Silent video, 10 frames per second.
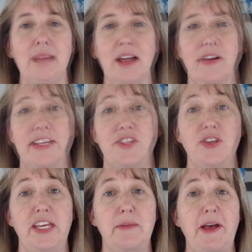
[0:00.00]
All right, so
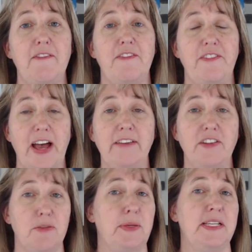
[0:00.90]
you need about 5
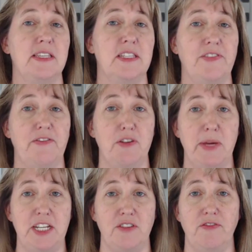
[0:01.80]
different pieces of
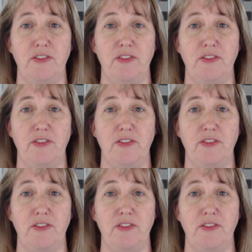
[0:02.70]
information